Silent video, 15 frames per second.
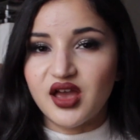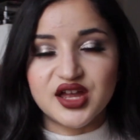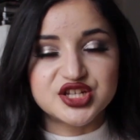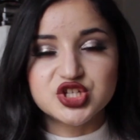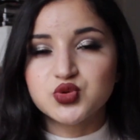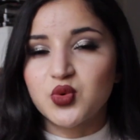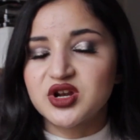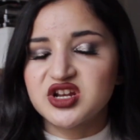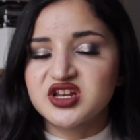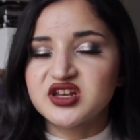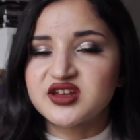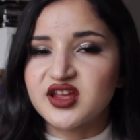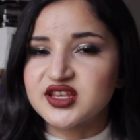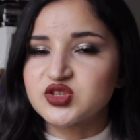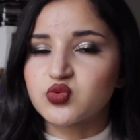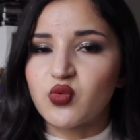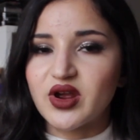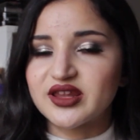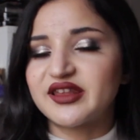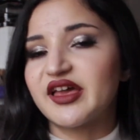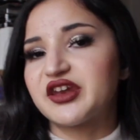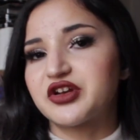I just wanted a nice
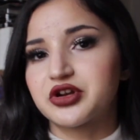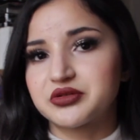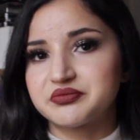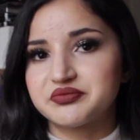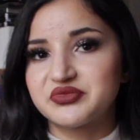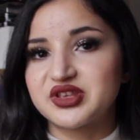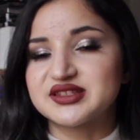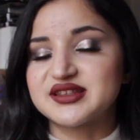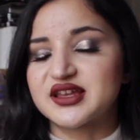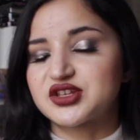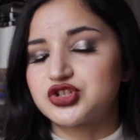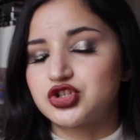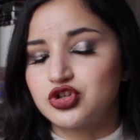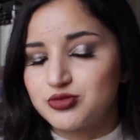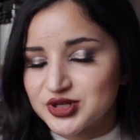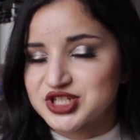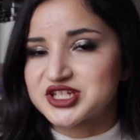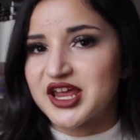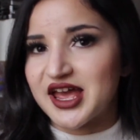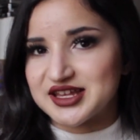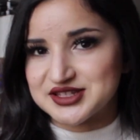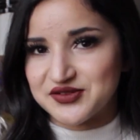white liner. Is that too much
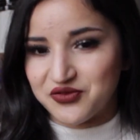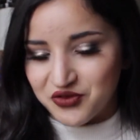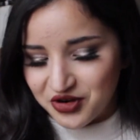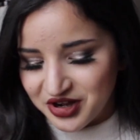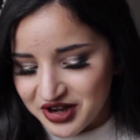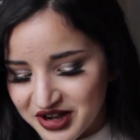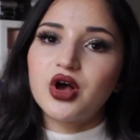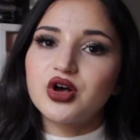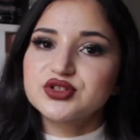to ask for?